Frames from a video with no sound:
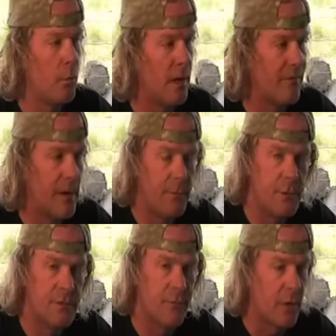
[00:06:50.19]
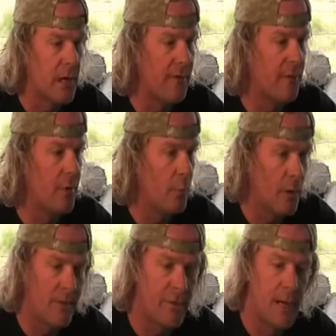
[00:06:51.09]
whatever I'm using for cover,
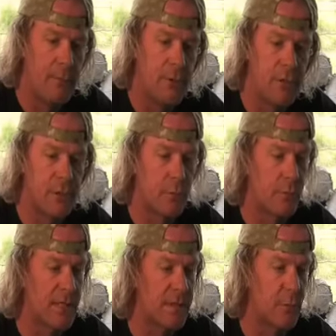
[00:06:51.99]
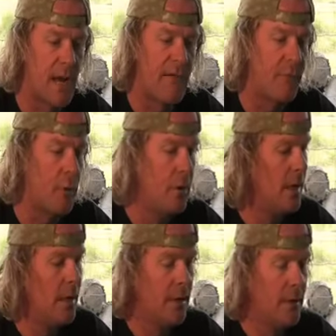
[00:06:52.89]
whatever I'm using to rest the rifle.